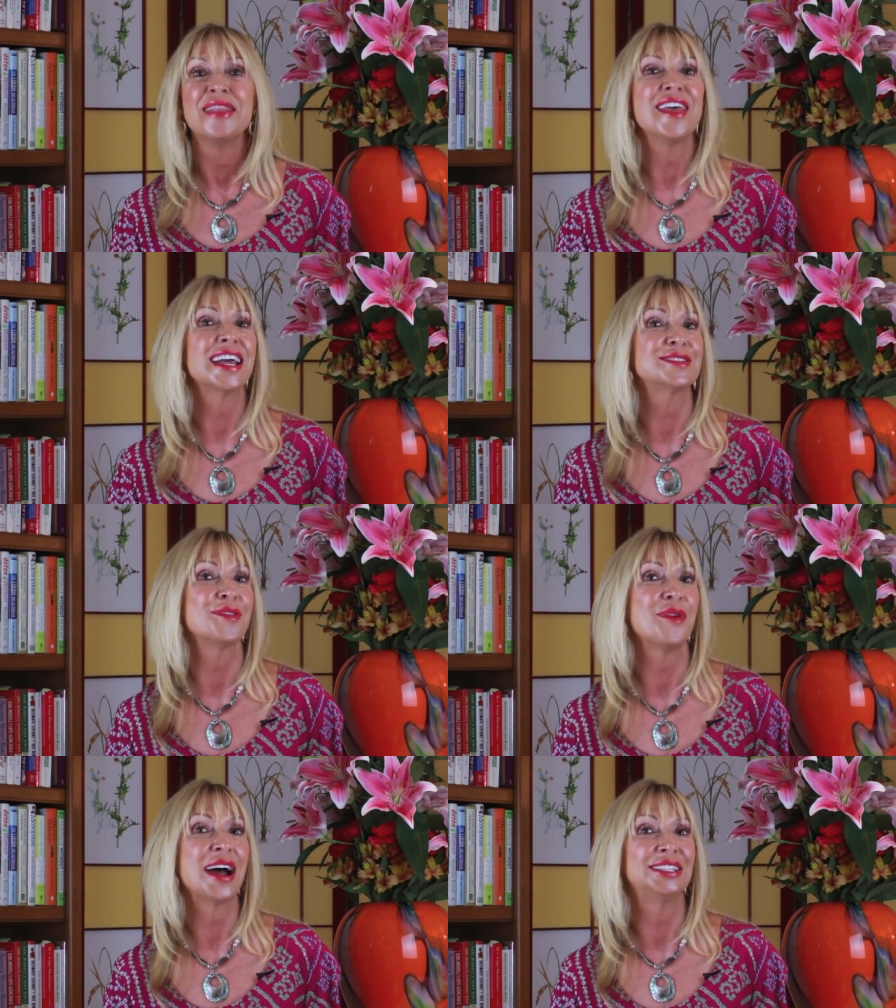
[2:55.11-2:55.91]
Thanks
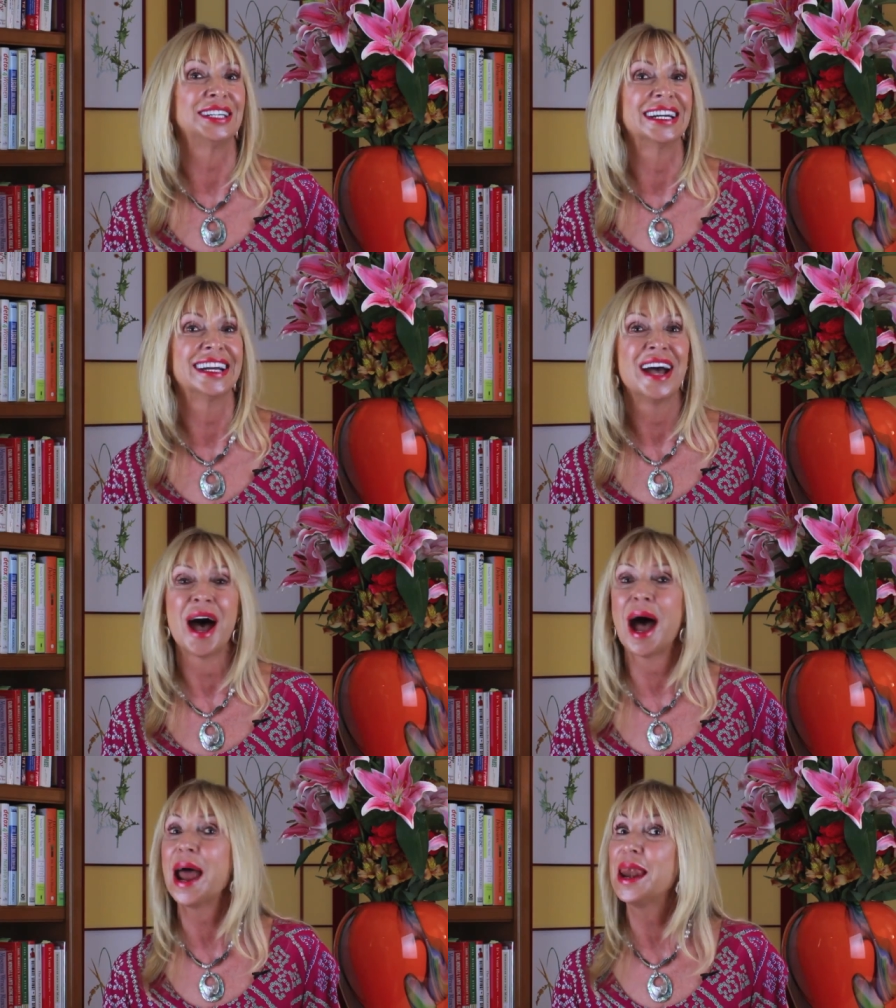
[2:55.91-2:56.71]
for watching.
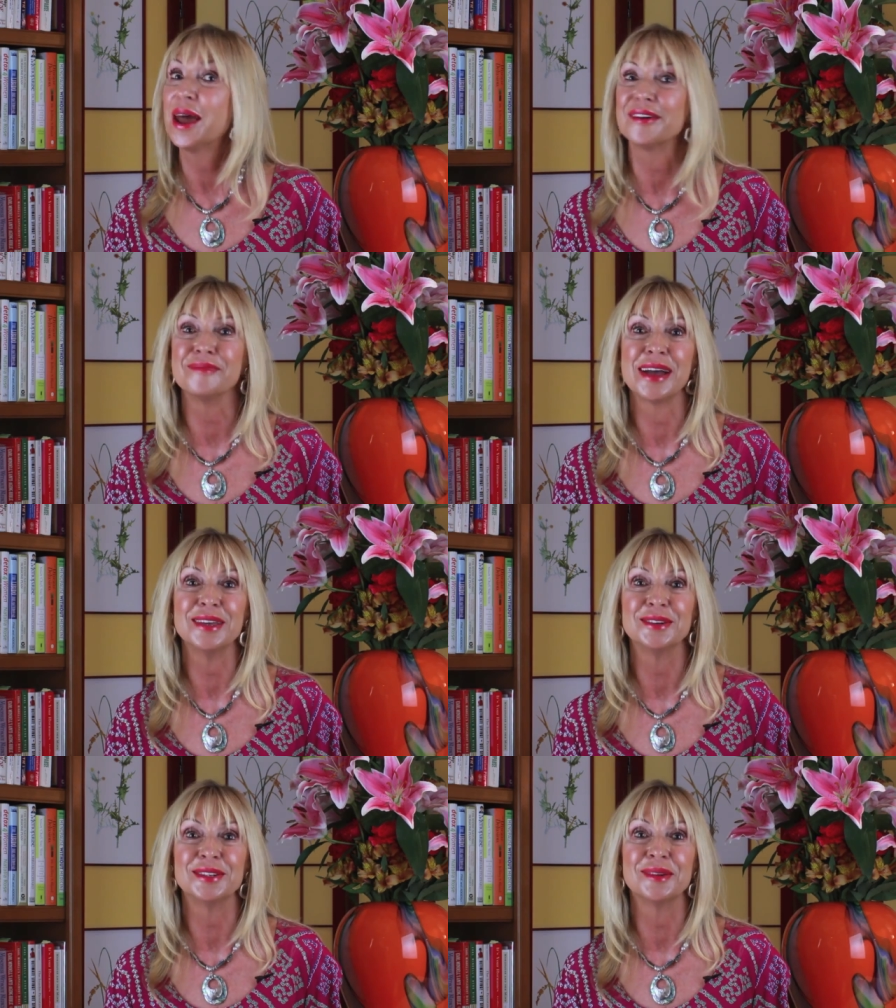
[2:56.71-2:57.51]
I love my
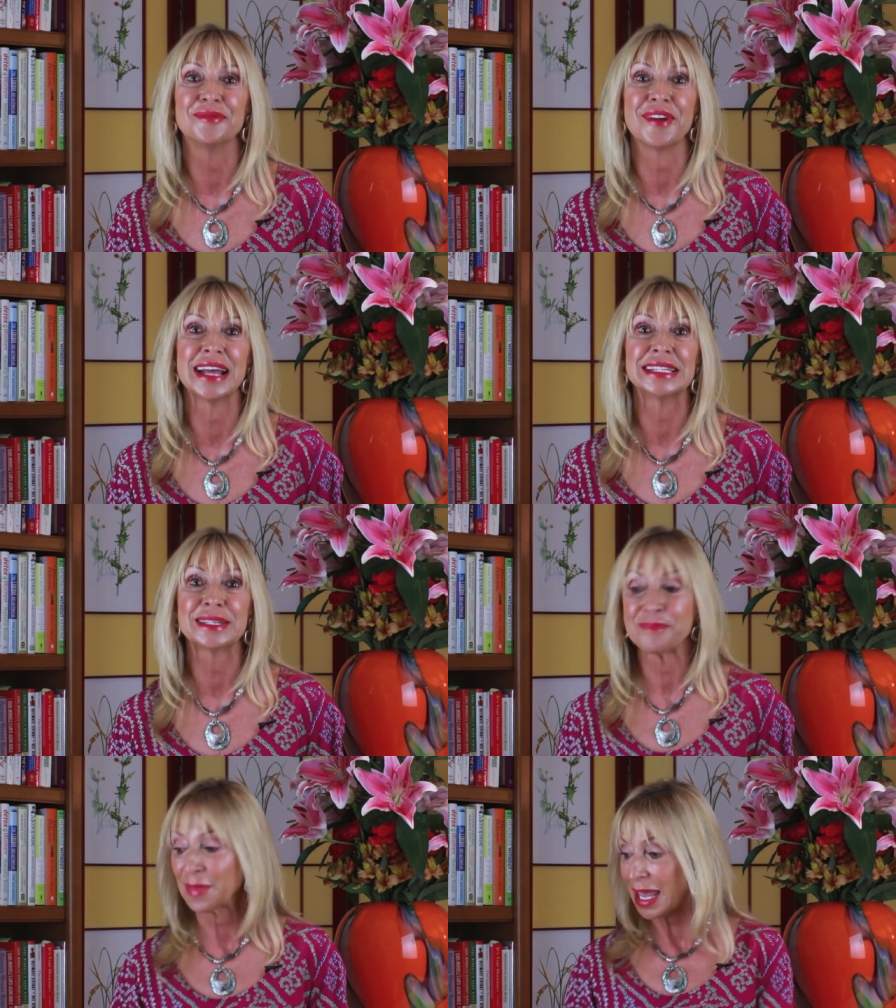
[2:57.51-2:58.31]
YouTube
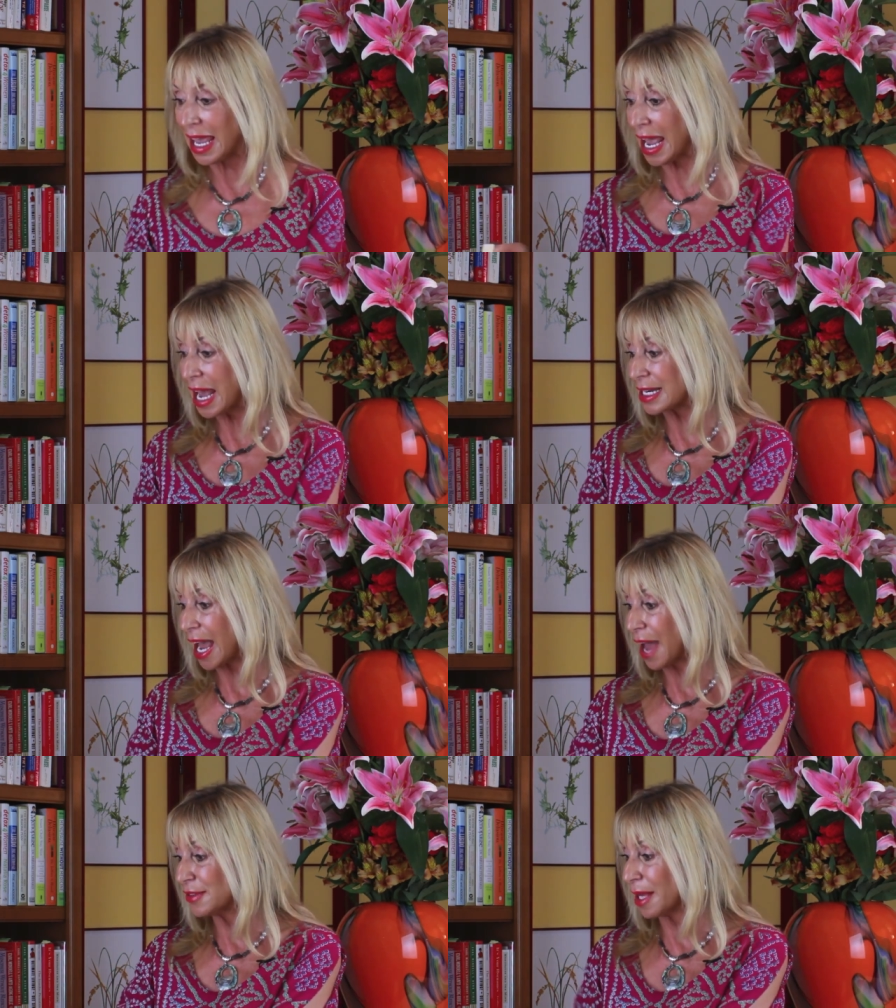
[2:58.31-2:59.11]
friends. And I
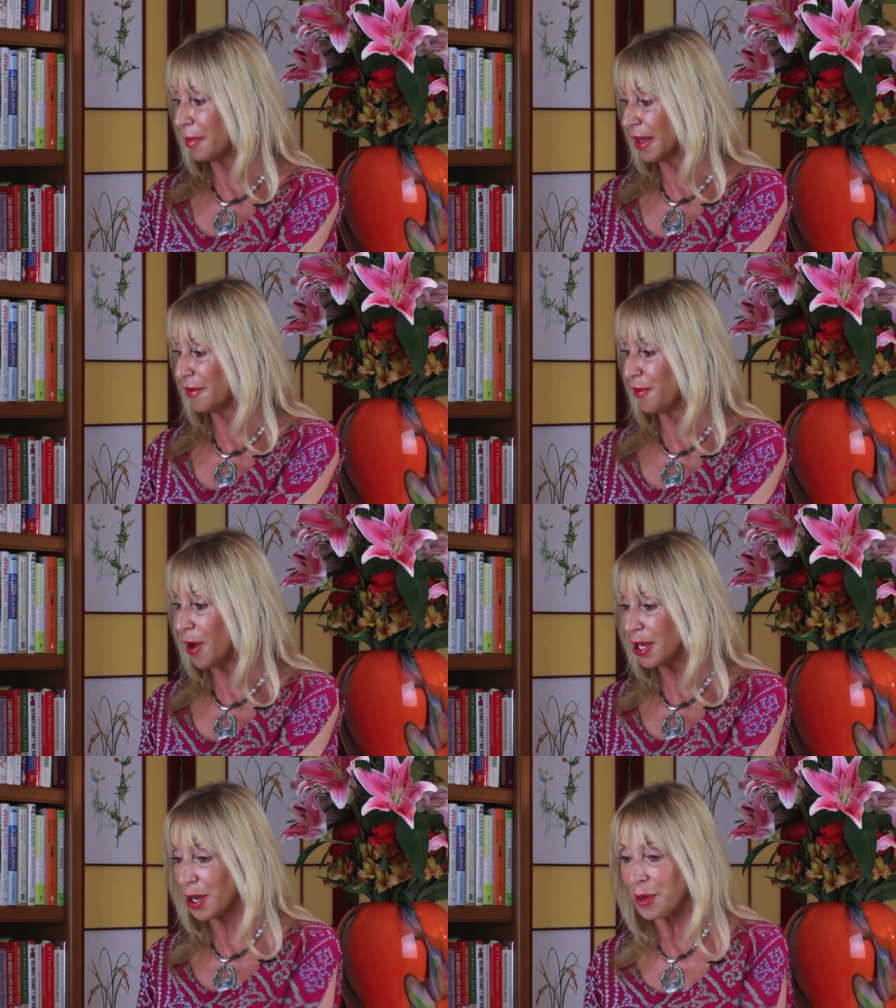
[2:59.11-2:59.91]
have something
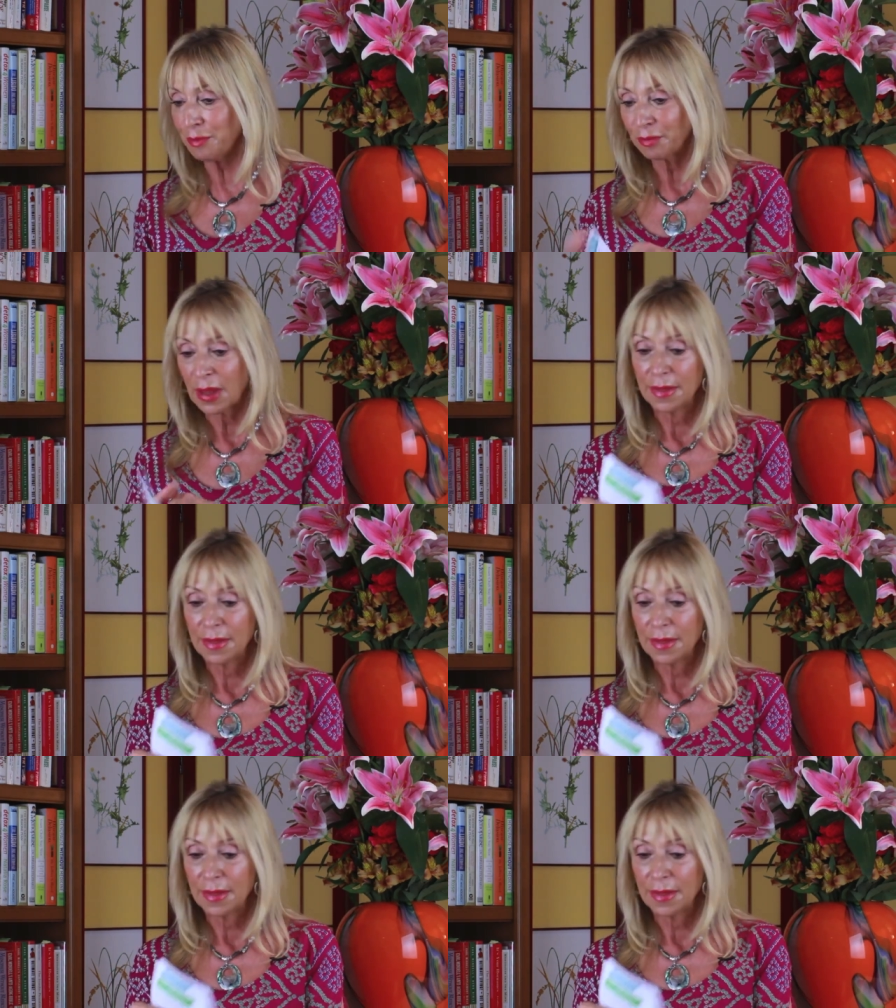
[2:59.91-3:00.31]
for you.